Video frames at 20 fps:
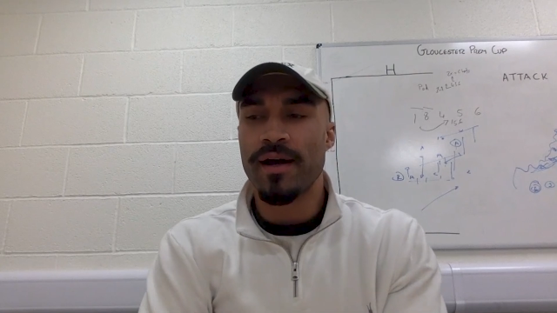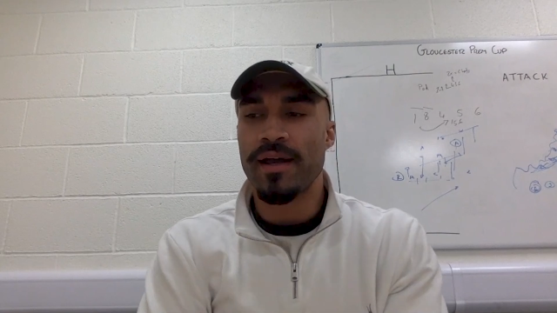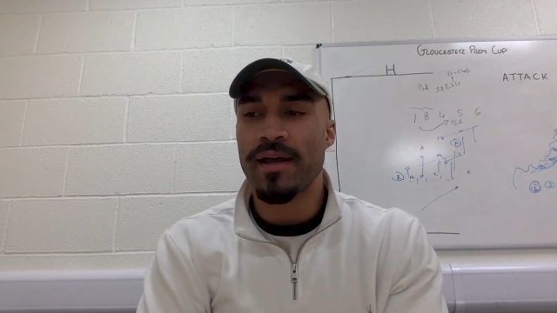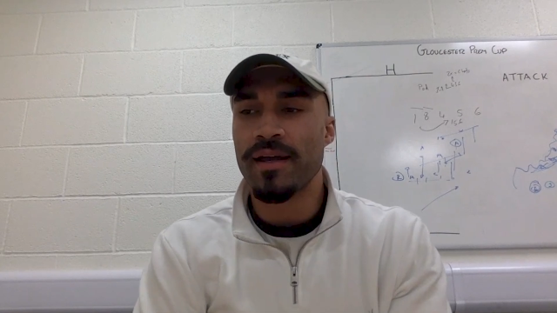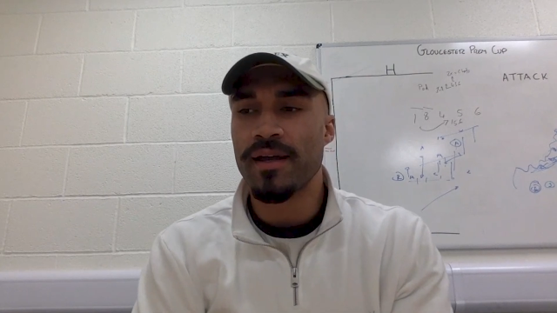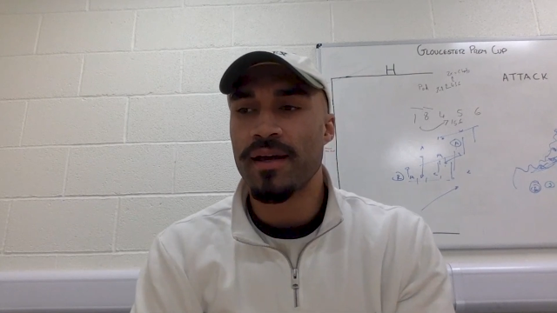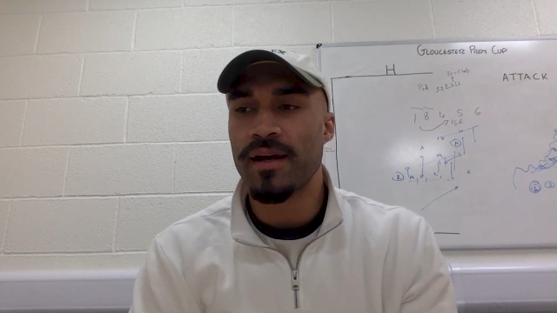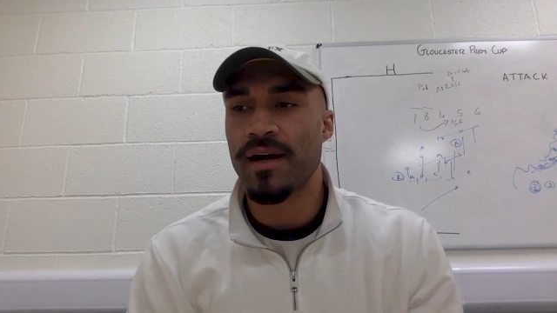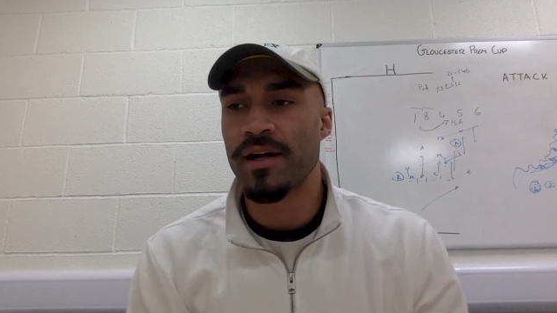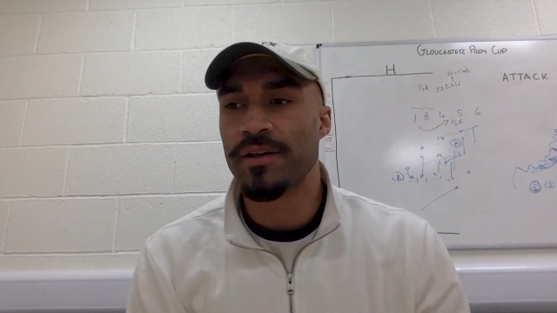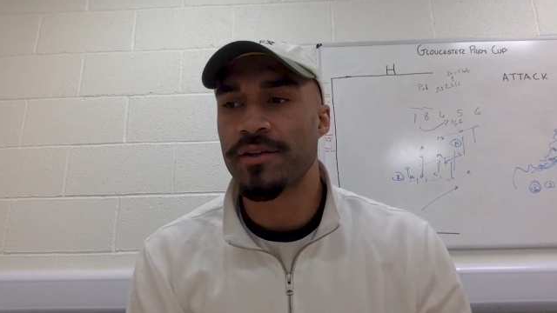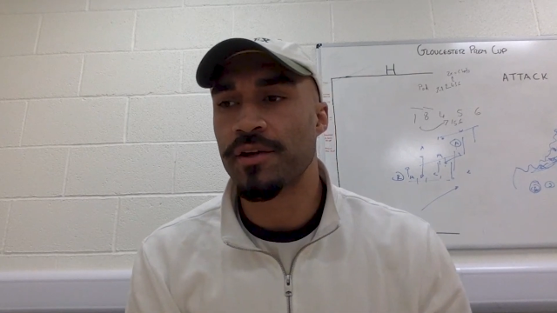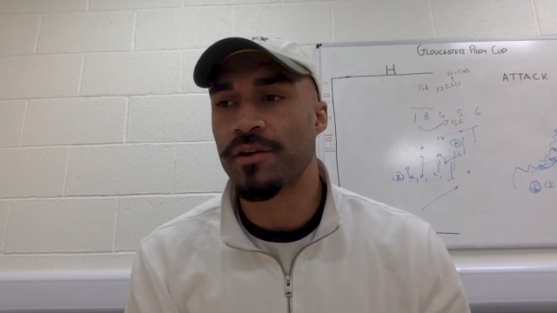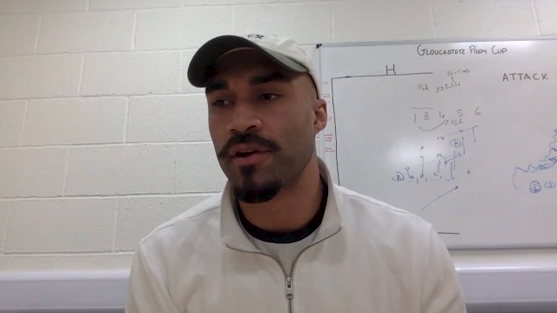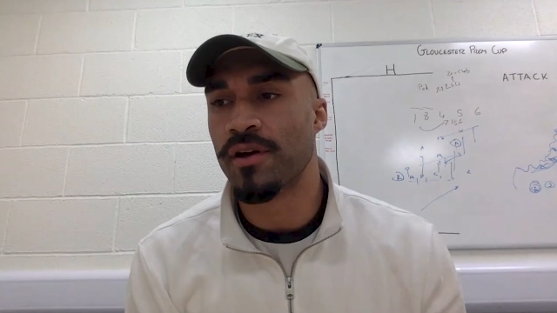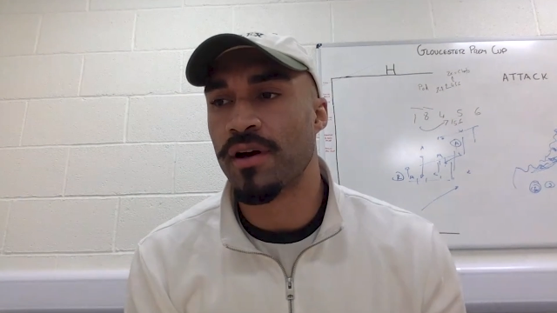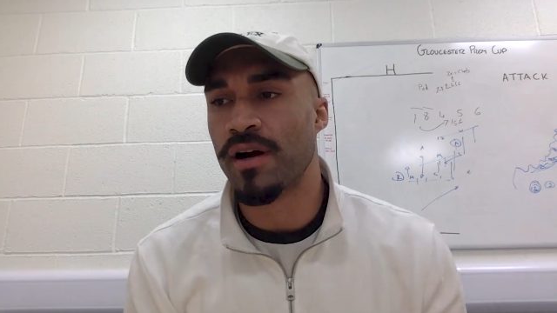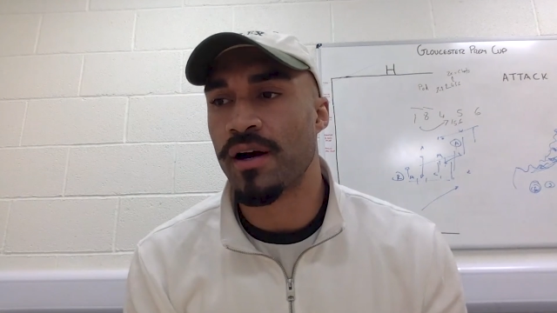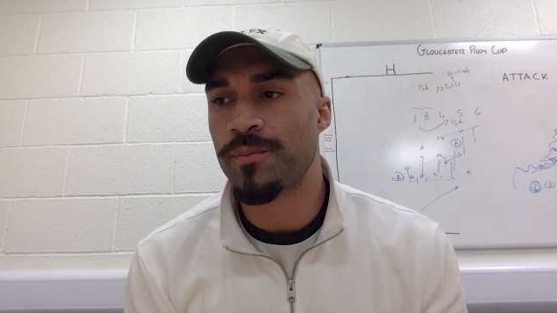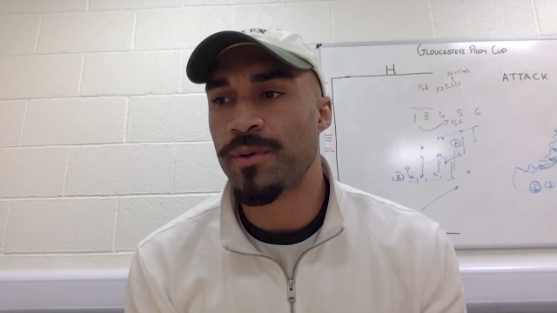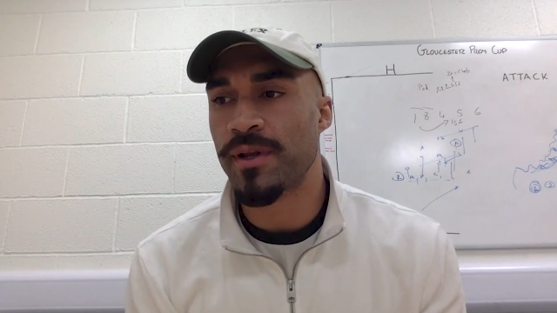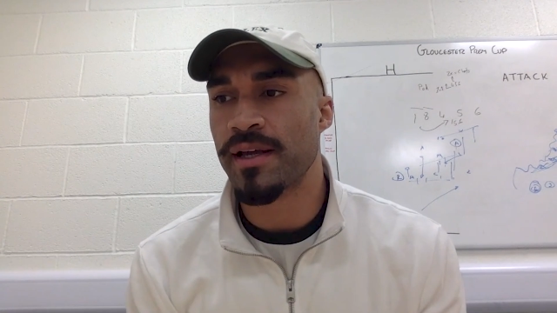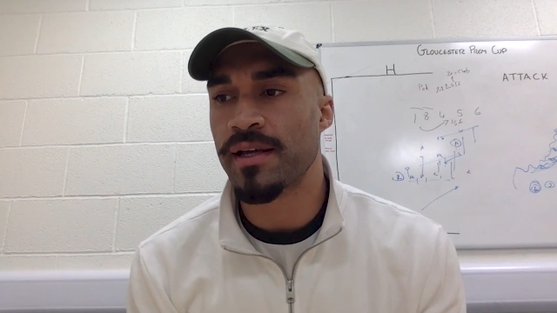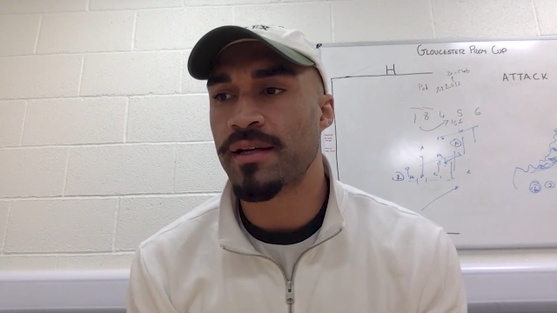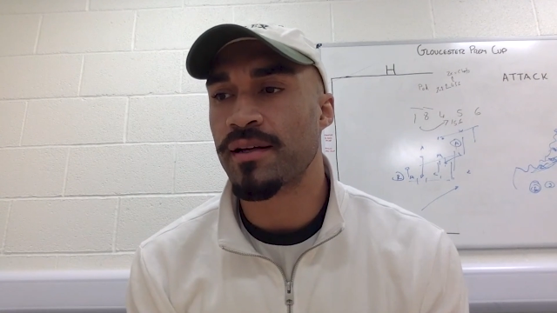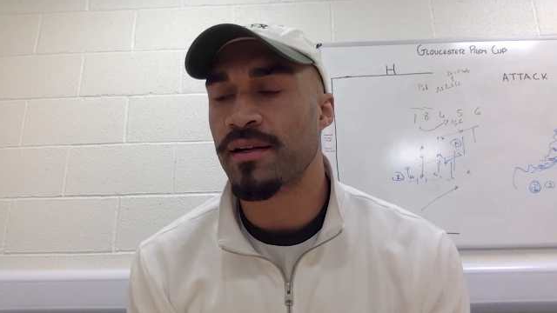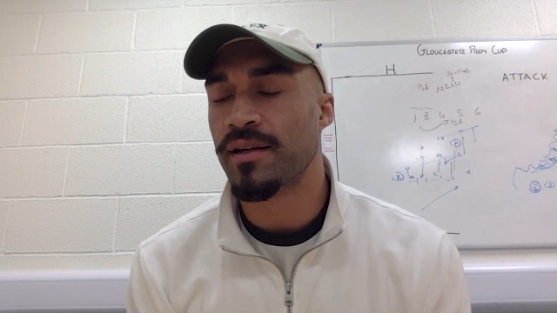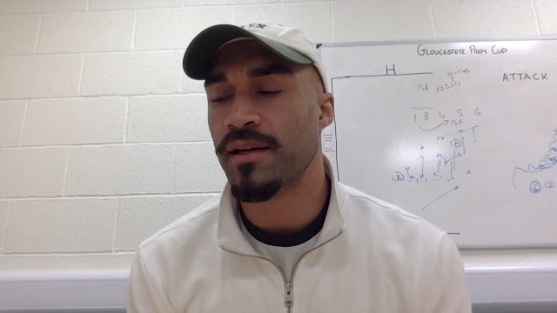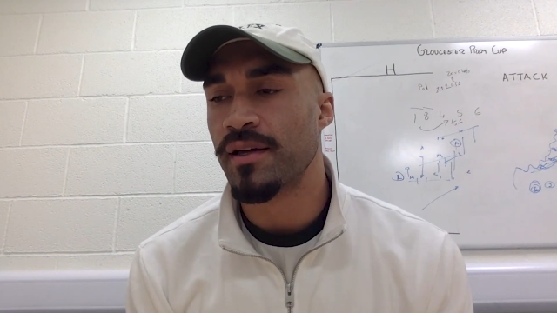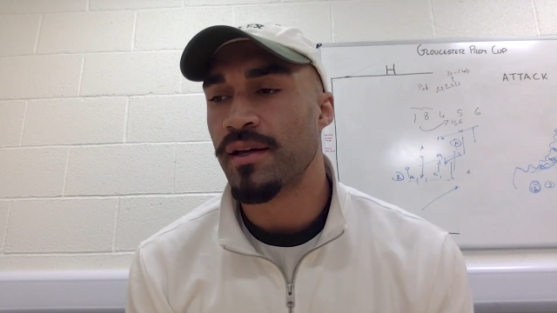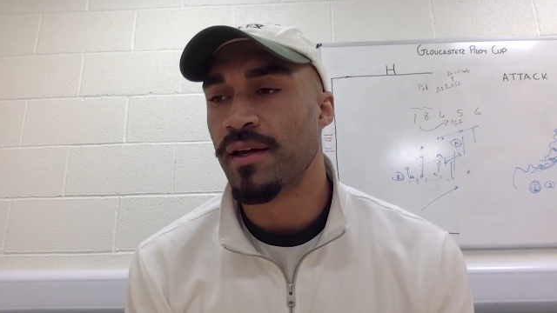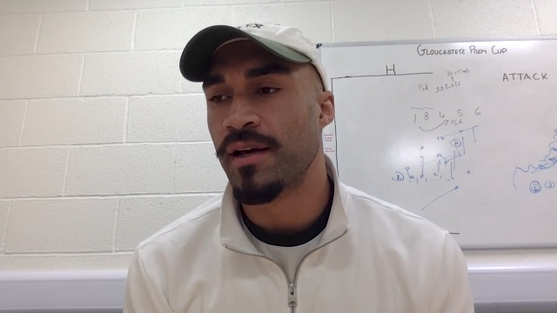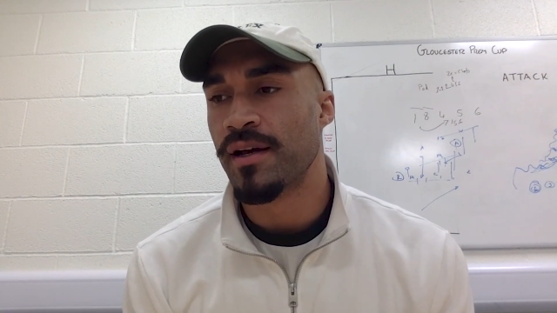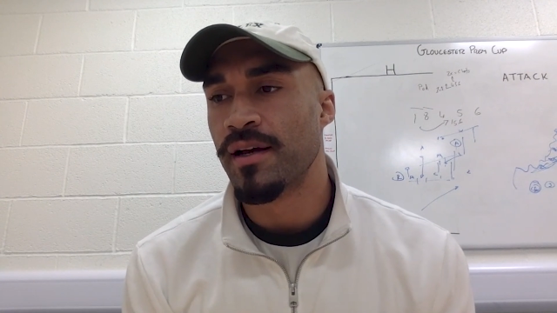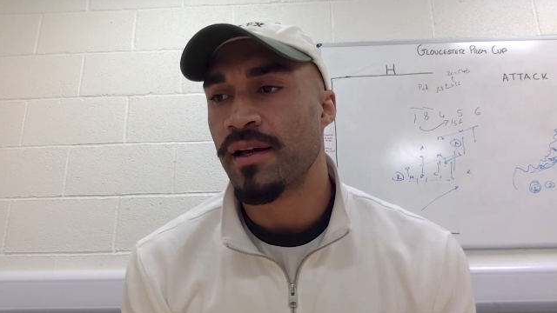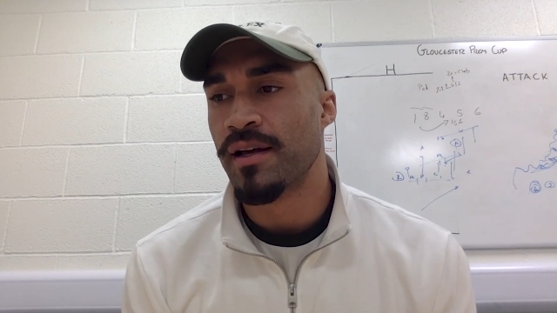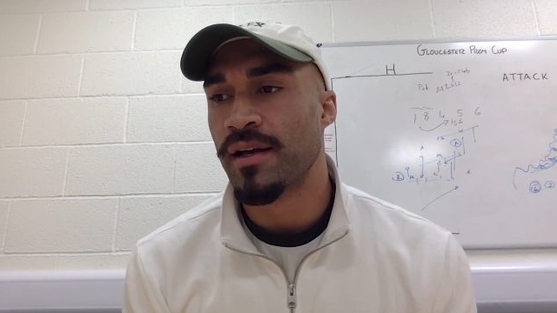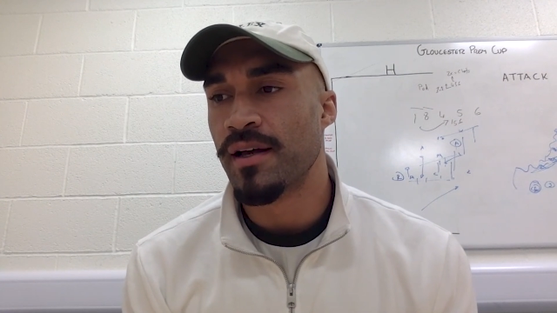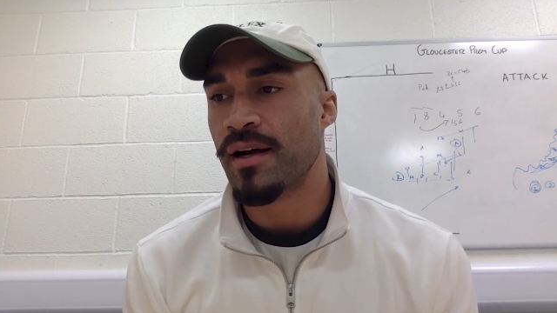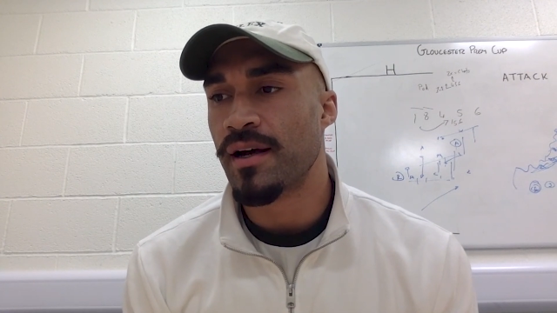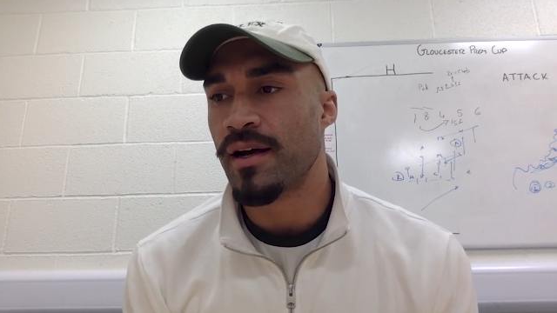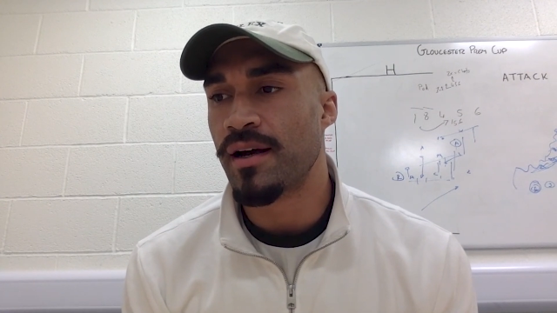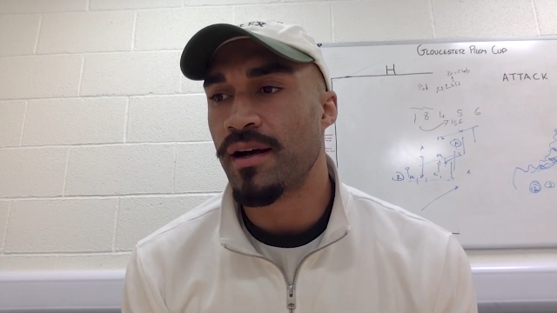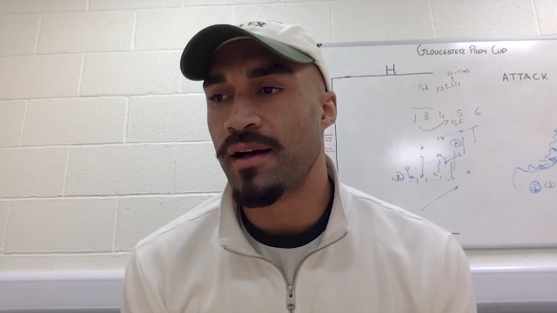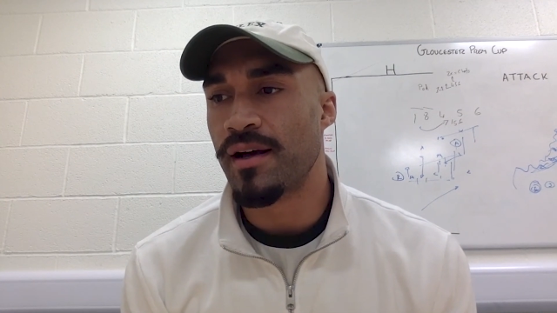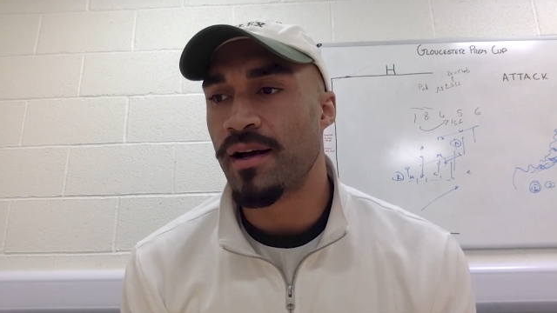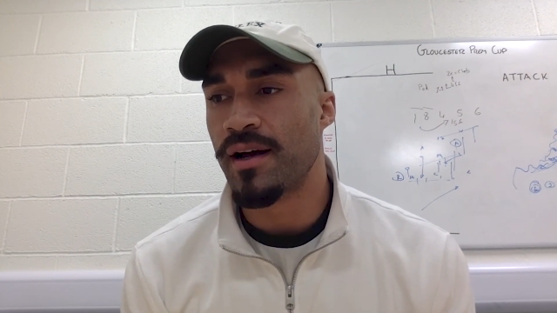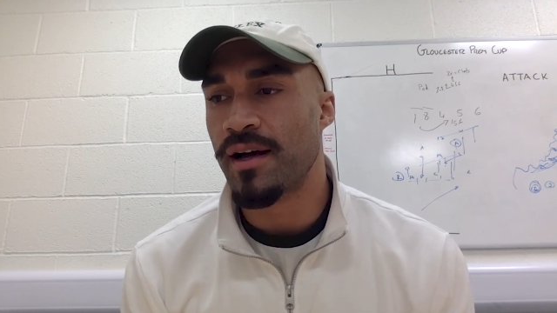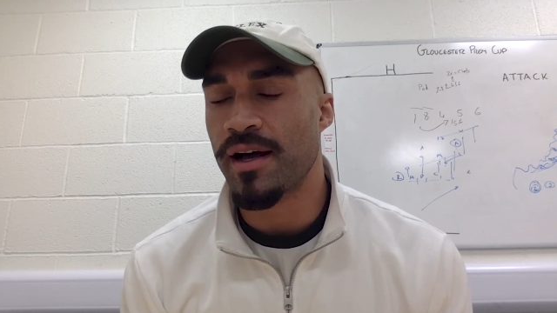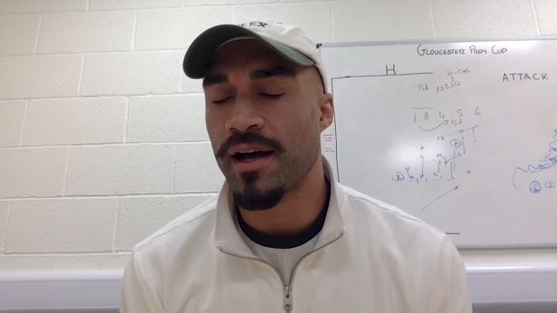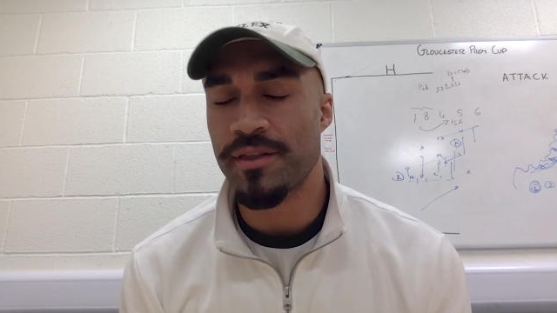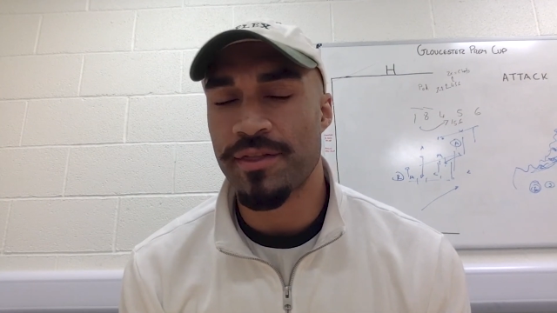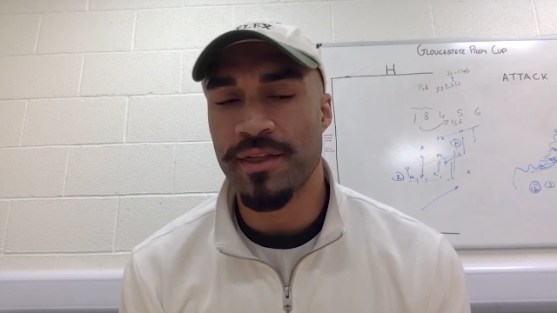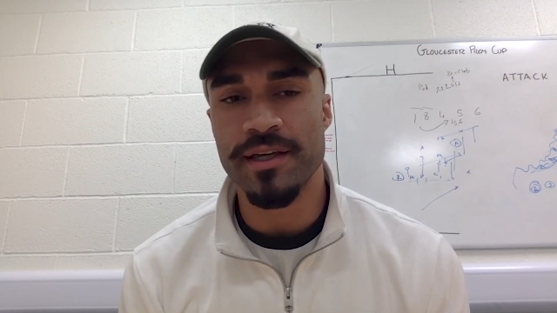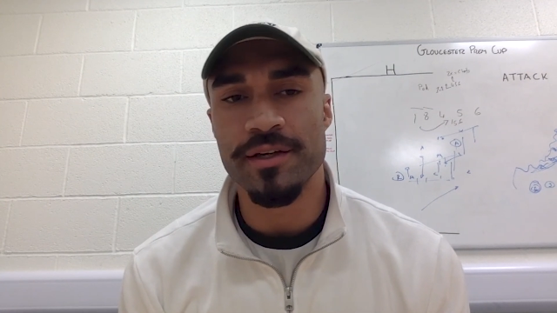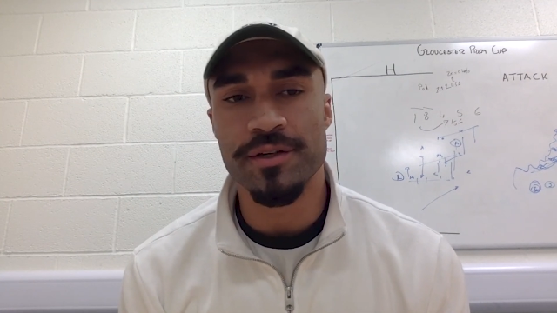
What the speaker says: I don't know. I